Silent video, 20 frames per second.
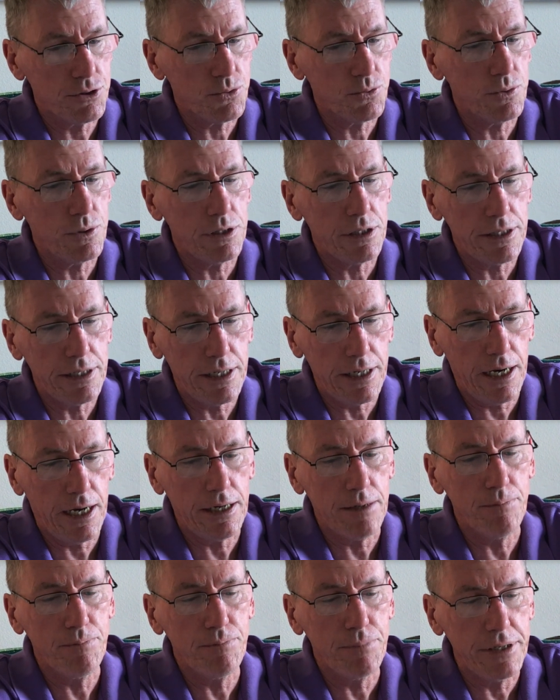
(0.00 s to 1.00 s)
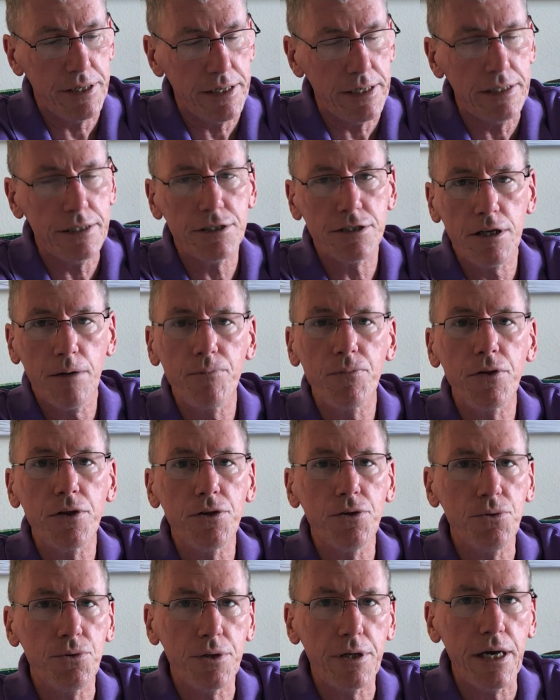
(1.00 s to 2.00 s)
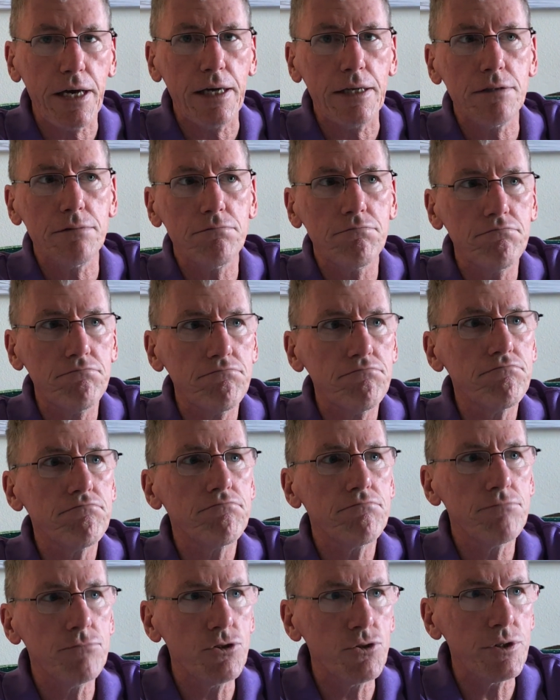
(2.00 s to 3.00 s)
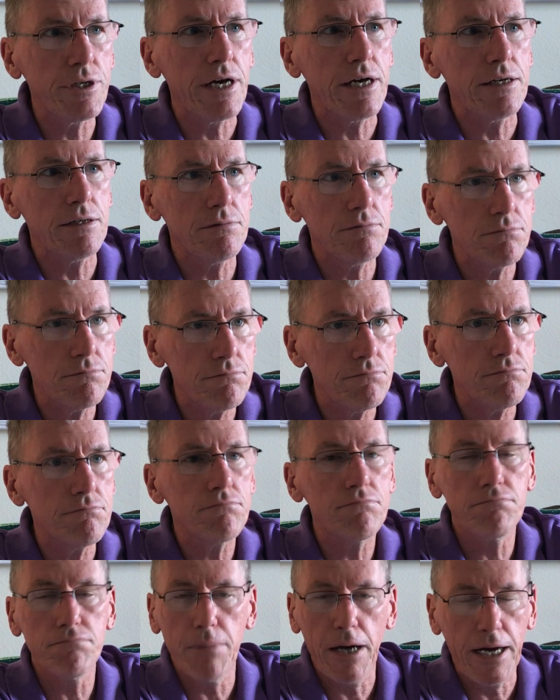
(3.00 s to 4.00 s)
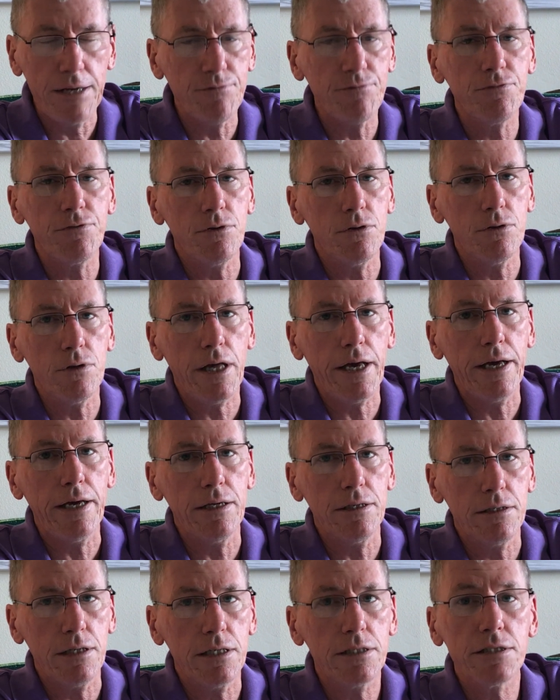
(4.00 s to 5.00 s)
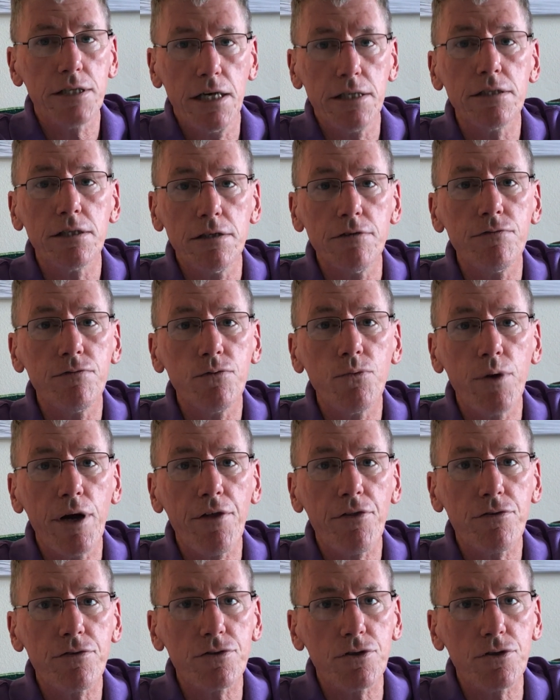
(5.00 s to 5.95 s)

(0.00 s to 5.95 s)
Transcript: It's really got to be something you get mindful and attentive with.